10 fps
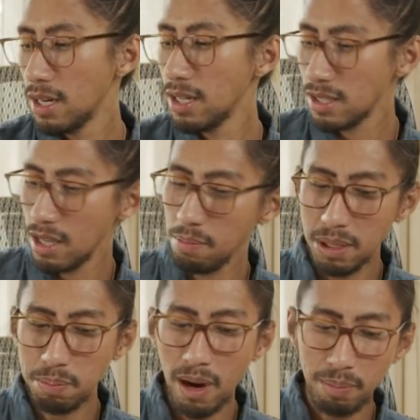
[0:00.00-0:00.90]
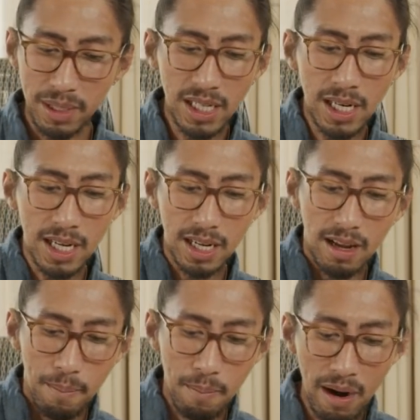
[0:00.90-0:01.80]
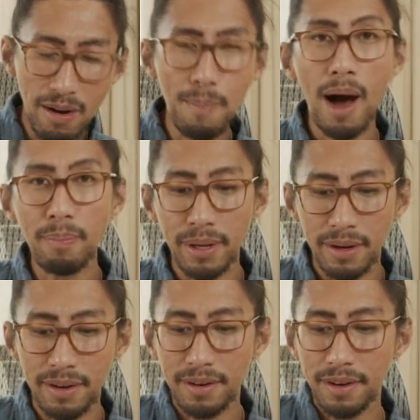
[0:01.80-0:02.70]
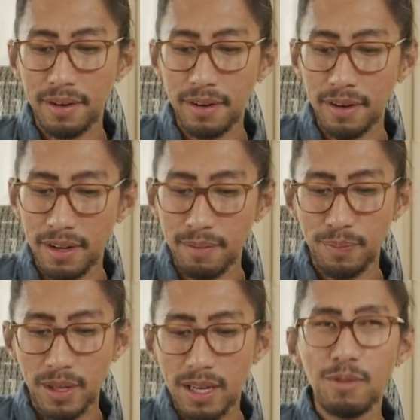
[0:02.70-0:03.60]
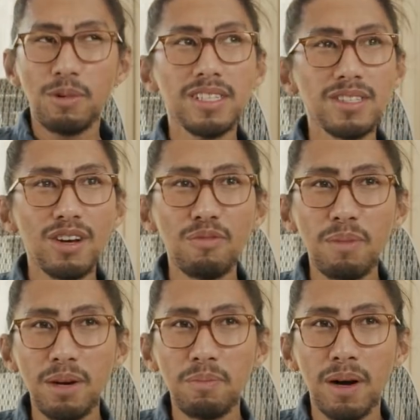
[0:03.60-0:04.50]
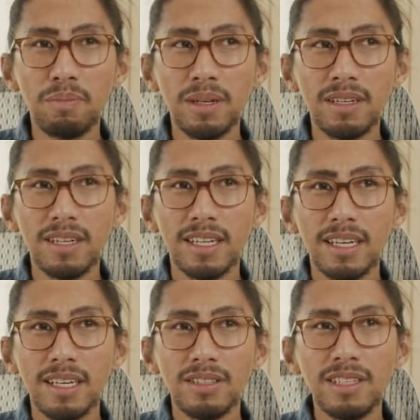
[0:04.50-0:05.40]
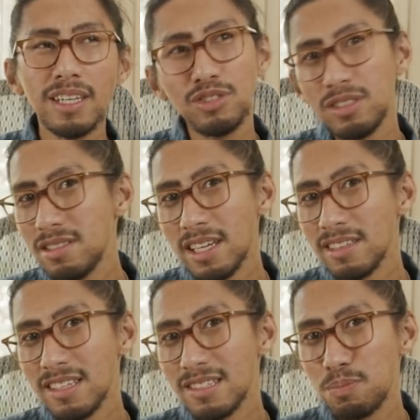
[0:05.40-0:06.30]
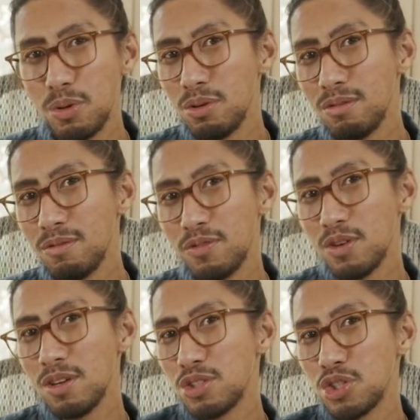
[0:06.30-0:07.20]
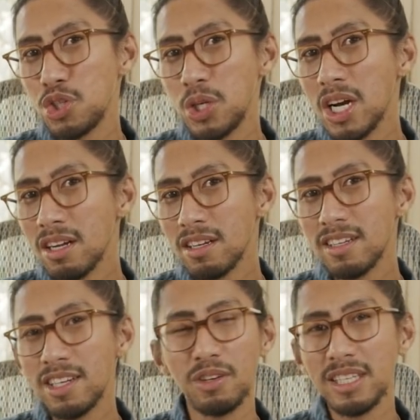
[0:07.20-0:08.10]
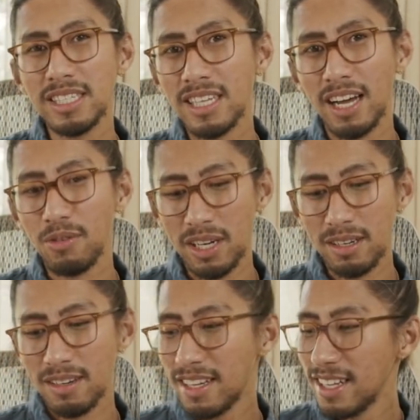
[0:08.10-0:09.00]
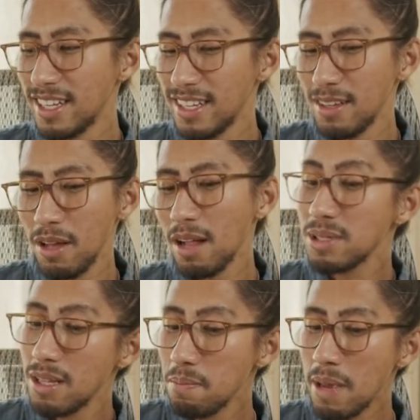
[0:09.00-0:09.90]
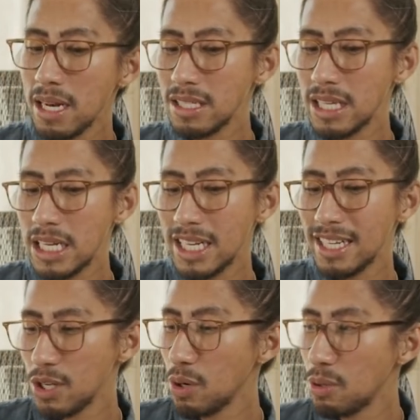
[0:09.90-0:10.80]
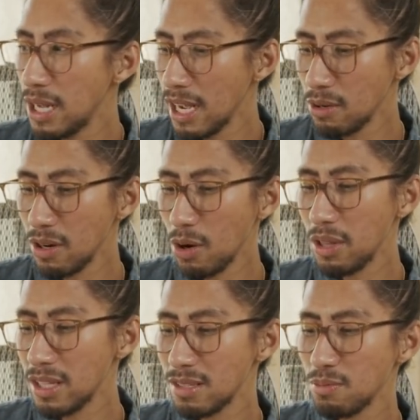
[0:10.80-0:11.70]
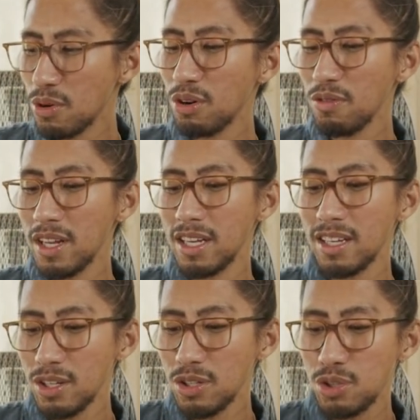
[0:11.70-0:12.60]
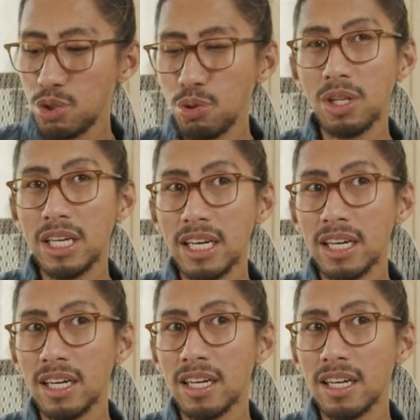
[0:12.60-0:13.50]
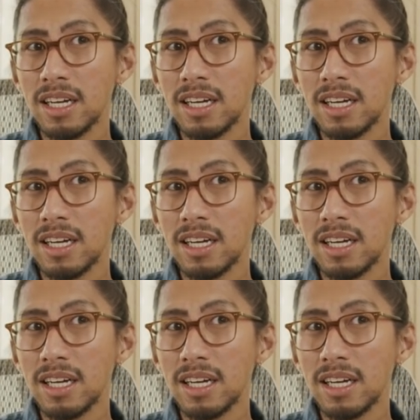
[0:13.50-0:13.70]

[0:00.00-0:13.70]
Let's keep it poppin'. Mary Poppin. Okay. What's the song of Mary Poppin? Not the spoonful of sugar. No, that's not, right? Helps the medicine go down. Oh, that's more of like Julia.